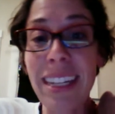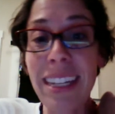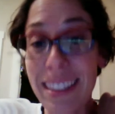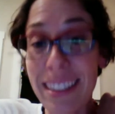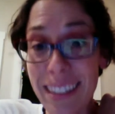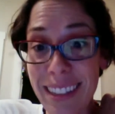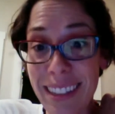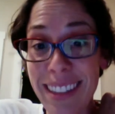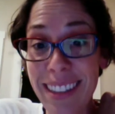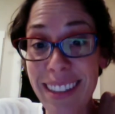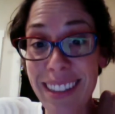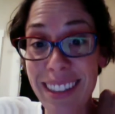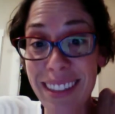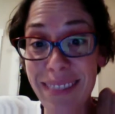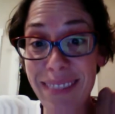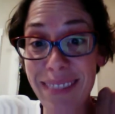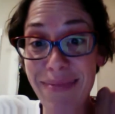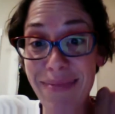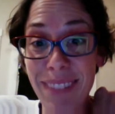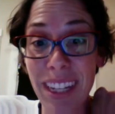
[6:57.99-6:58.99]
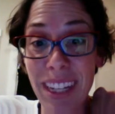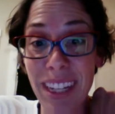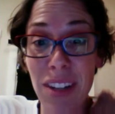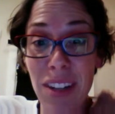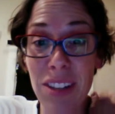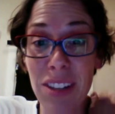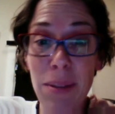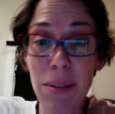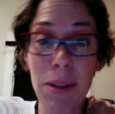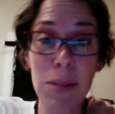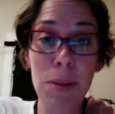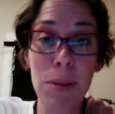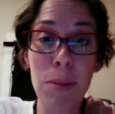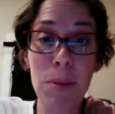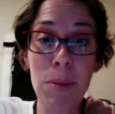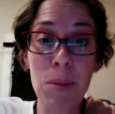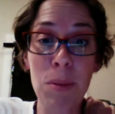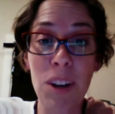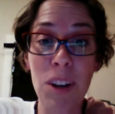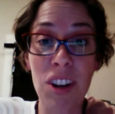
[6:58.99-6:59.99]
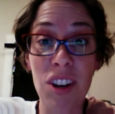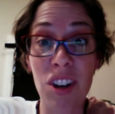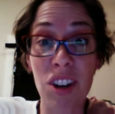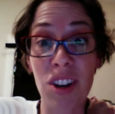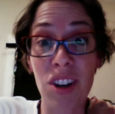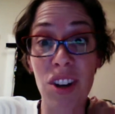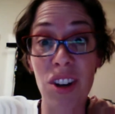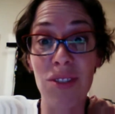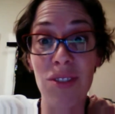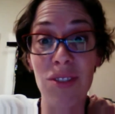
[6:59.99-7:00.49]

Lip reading: isn't. Sometimes people want to know.